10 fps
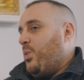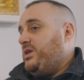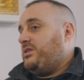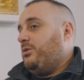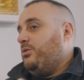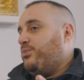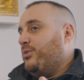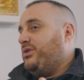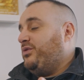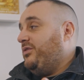we sell
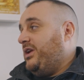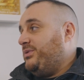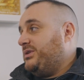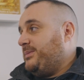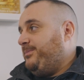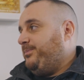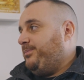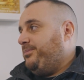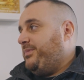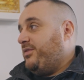properties for developers.
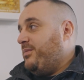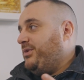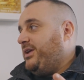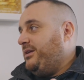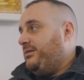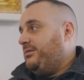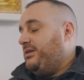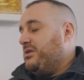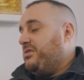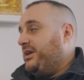They're empty.
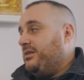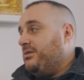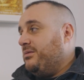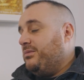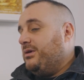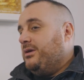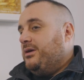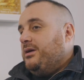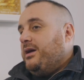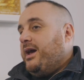There's nothing in them.
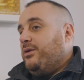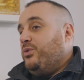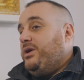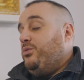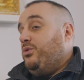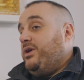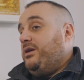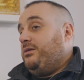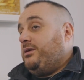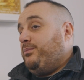And we will
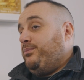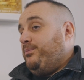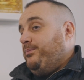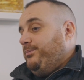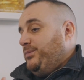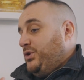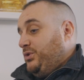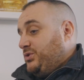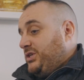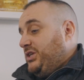then
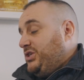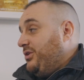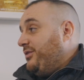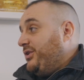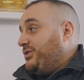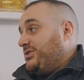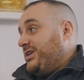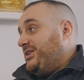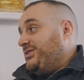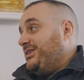use CGI virtual
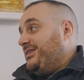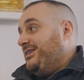staging.